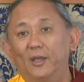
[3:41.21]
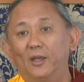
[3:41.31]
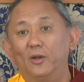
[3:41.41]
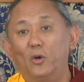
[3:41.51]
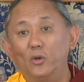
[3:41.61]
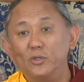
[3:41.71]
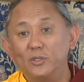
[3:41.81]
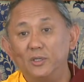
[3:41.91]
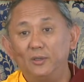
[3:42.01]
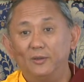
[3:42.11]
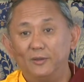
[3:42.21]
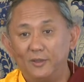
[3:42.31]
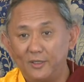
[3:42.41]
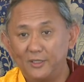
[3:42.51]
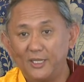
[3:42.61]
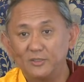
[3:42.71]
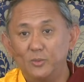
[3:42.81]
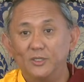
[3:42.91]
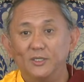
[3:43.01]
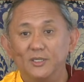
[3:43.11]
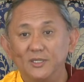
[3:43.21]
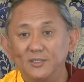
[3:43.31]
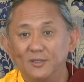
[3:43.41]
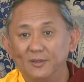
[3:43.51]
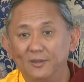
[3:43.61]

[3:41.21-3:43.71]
ocean, that's what it is,